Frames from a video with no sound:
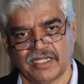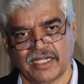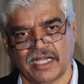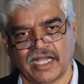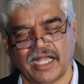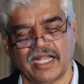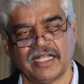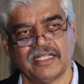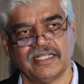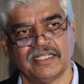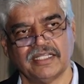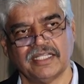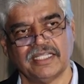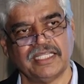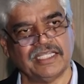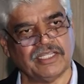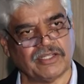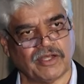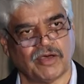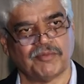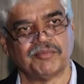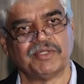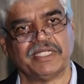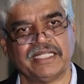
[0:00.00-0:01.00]
And he
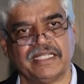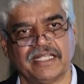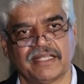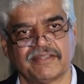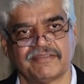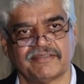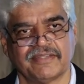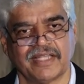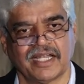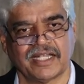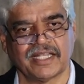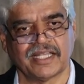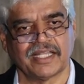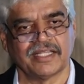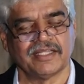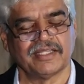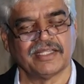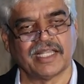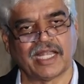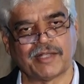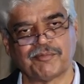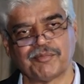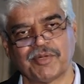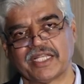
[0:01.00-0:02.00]
normally does that. And
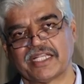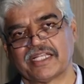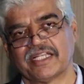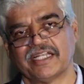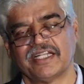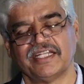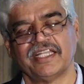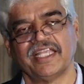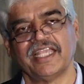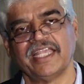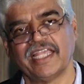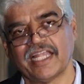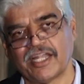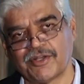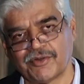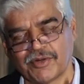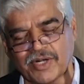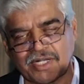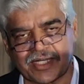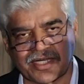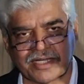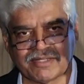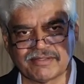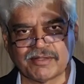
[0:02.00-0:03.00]
that particular day, he had to
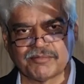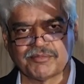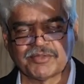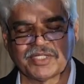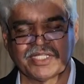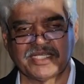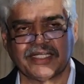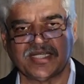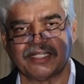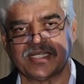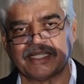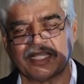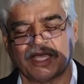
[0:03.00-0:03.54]
attend something in